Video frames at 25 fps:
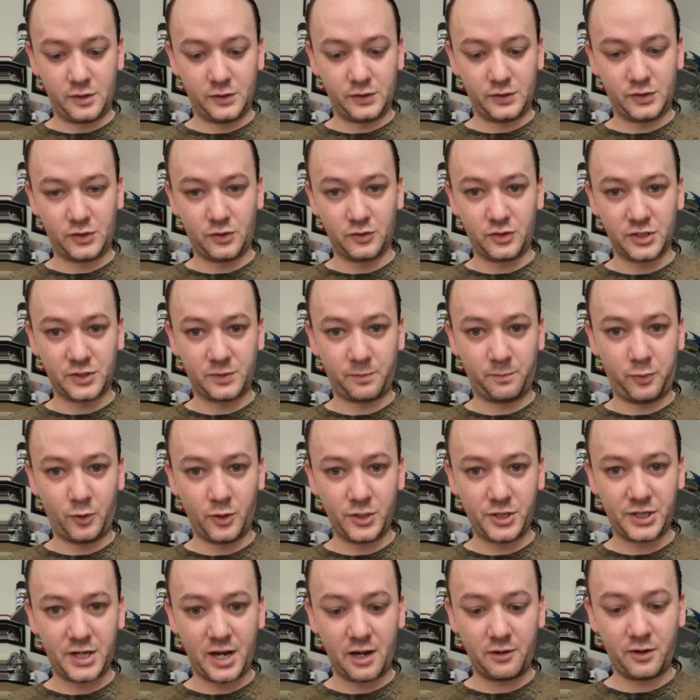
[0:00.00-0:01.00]
So just
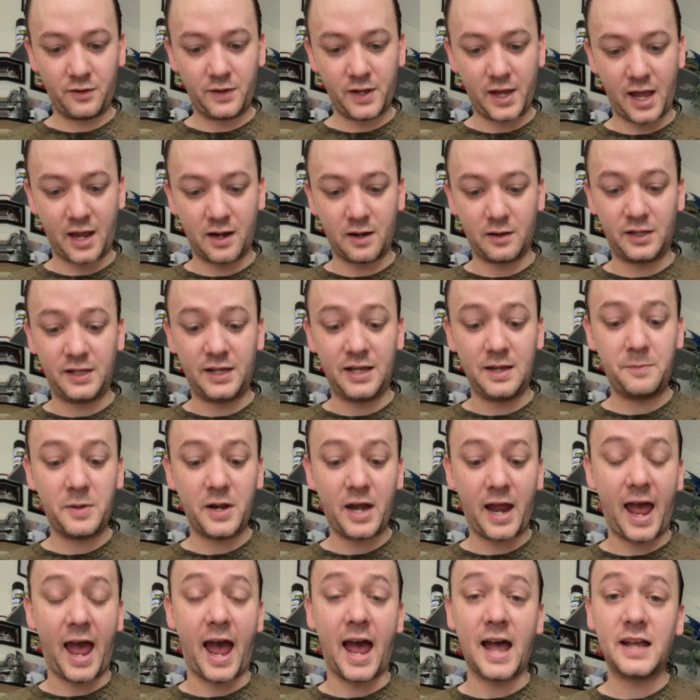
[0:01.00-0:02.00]
push down on the head and keep
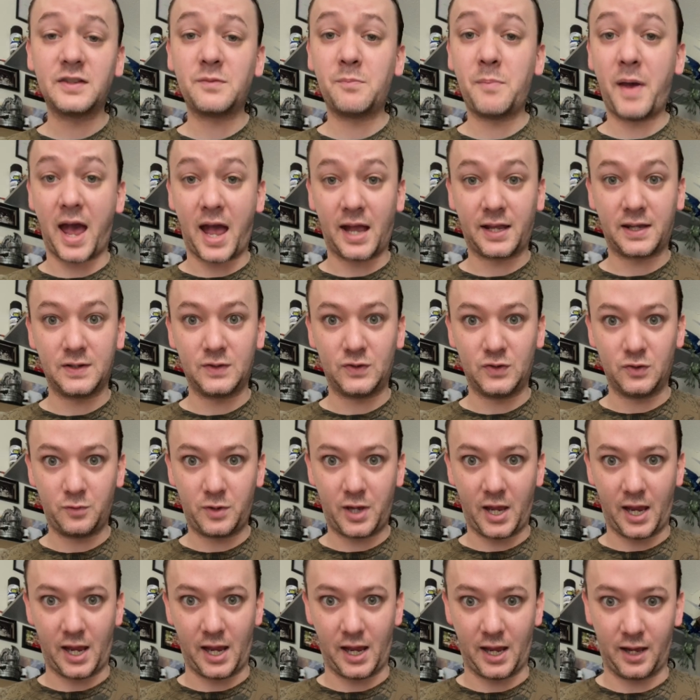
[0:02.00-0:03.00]
it as back as you
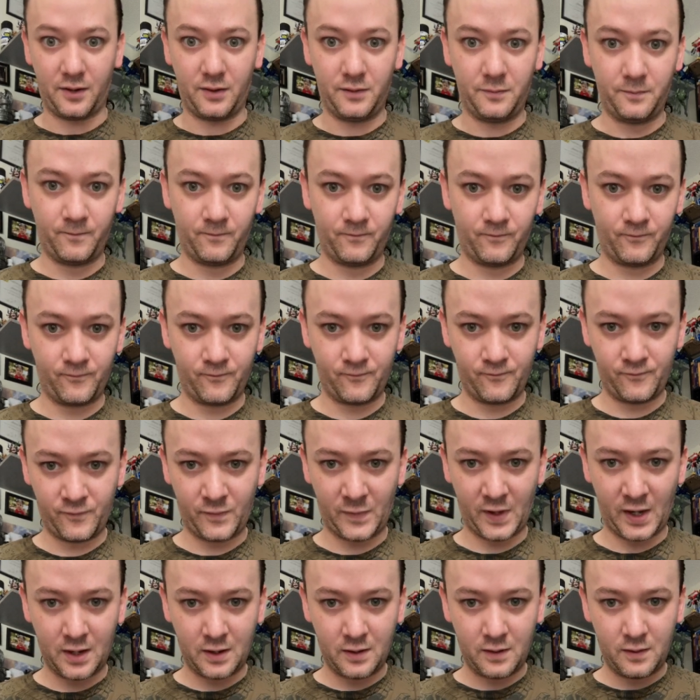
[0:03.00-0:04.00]
can.
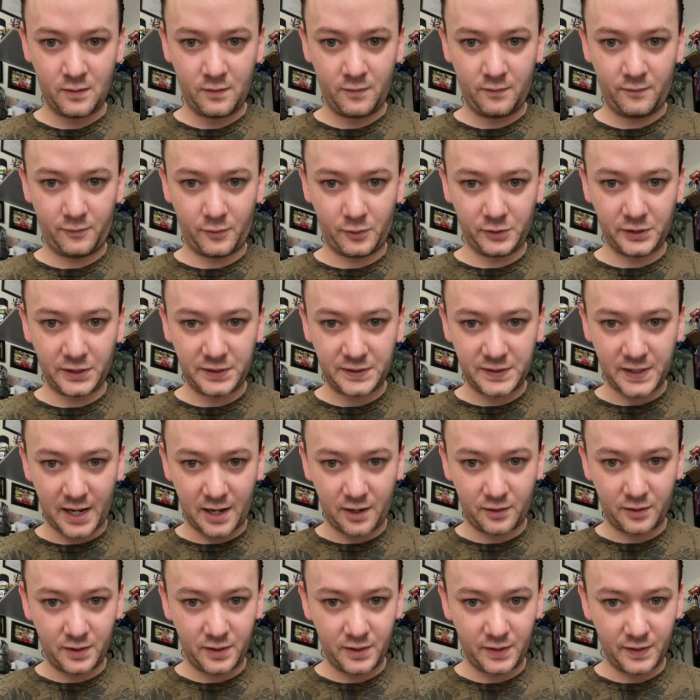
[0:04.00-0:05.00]
Fold it down.